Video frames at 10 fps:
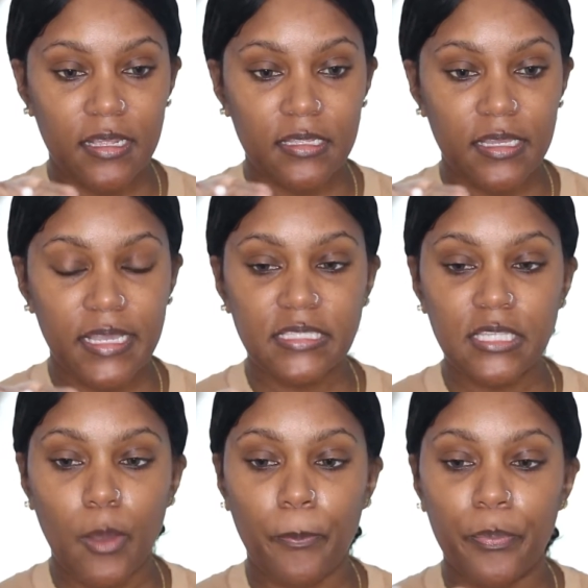it's
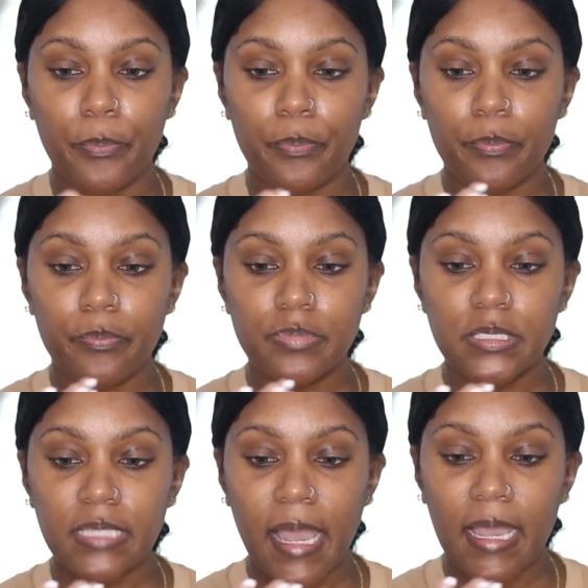a
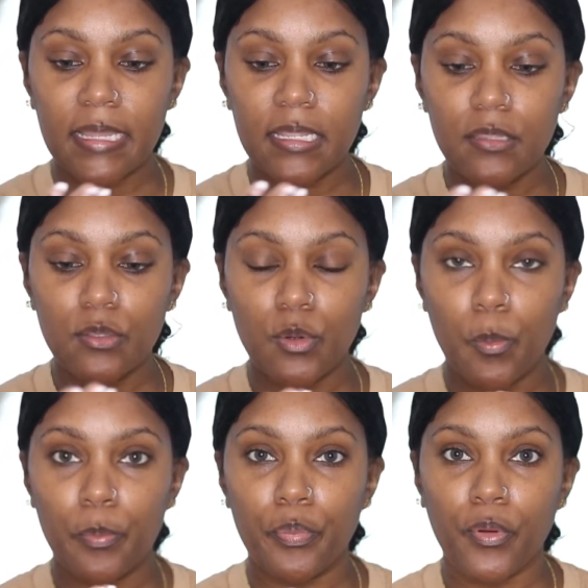tiny little
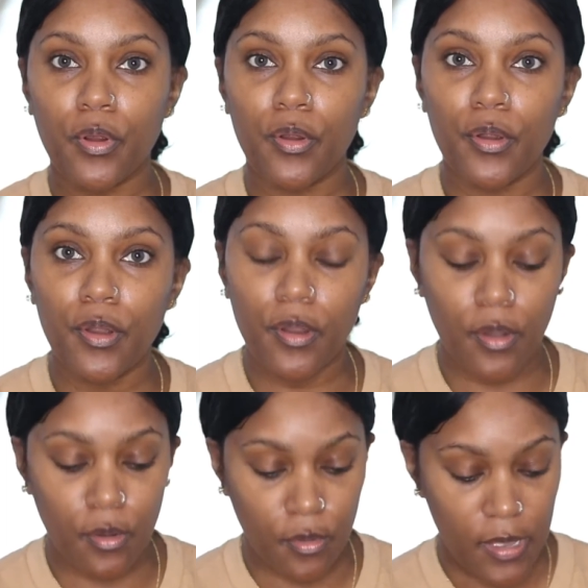
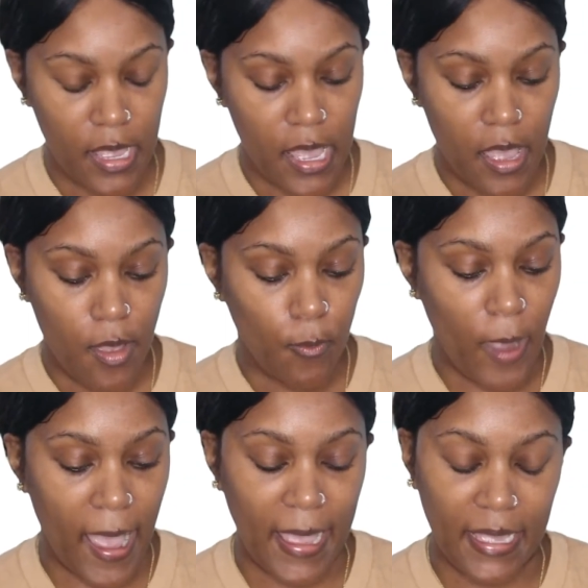pearl.
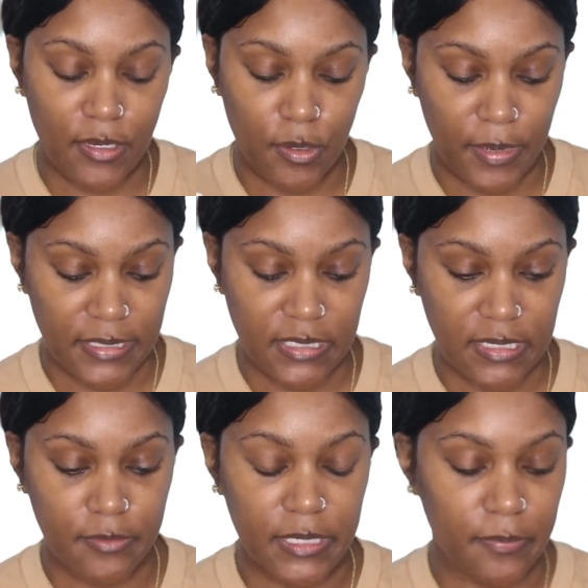I had no
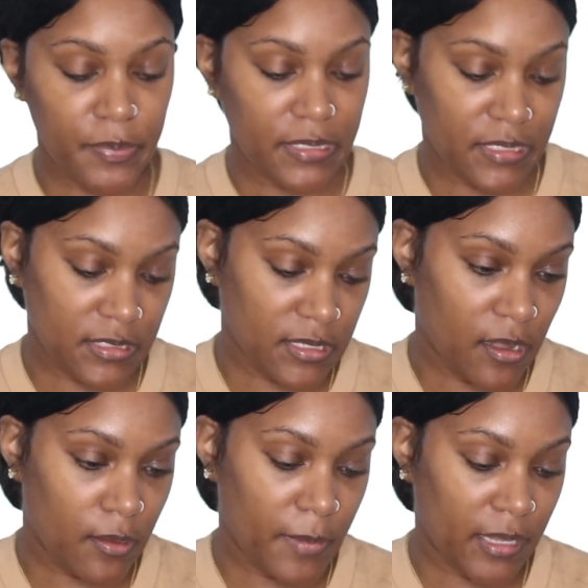idea when I picked this
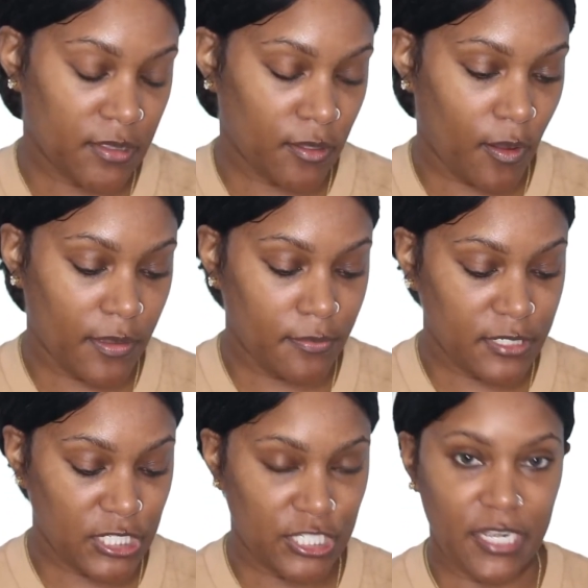up. I thought it
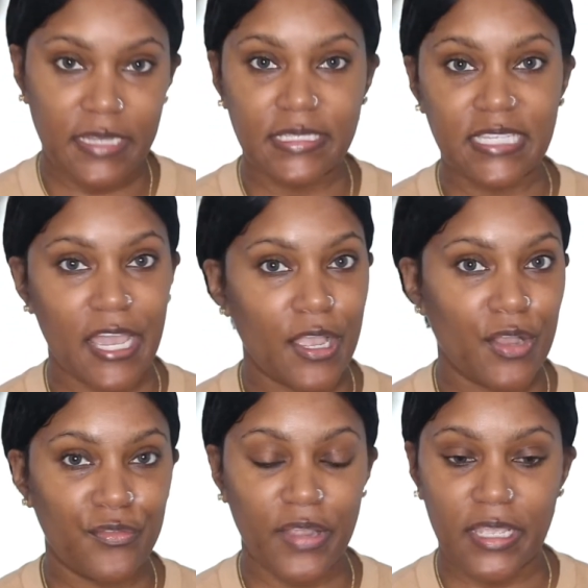was just like
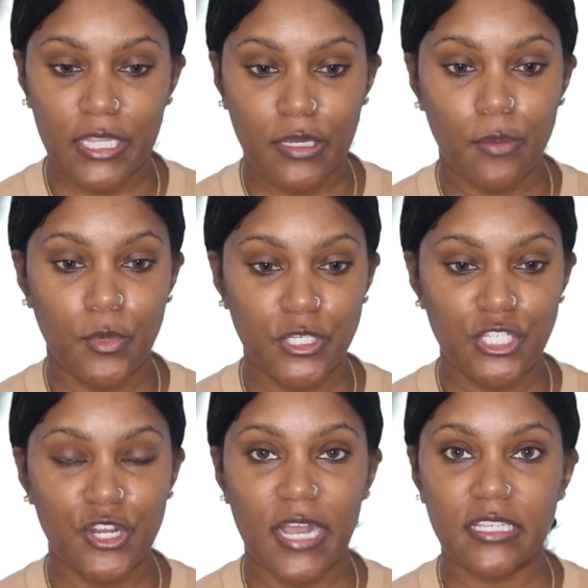a regular
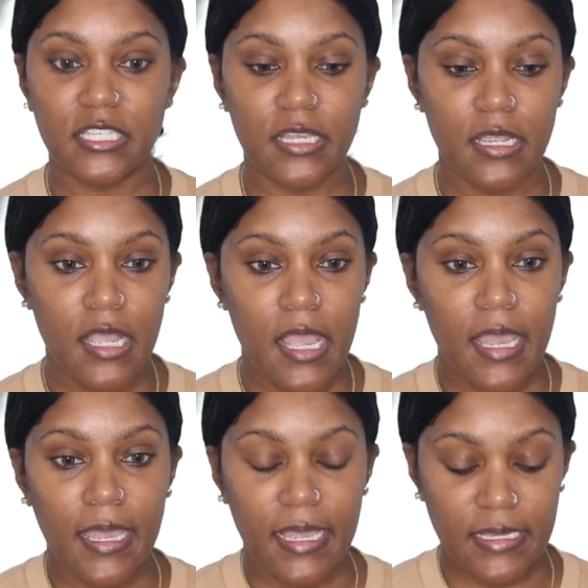moisturizer.
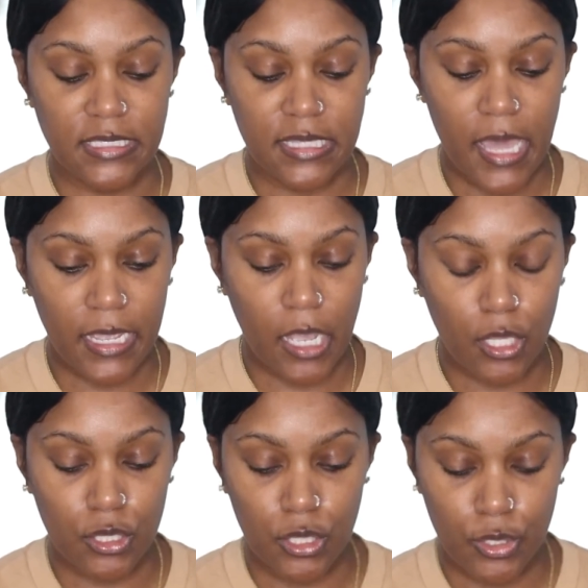It's like a
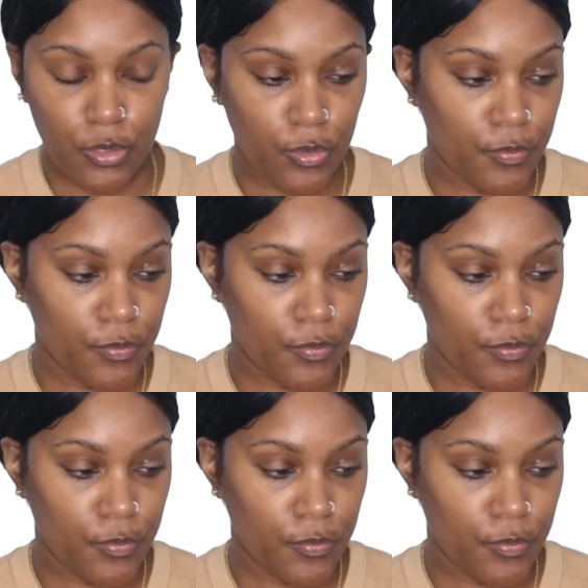little,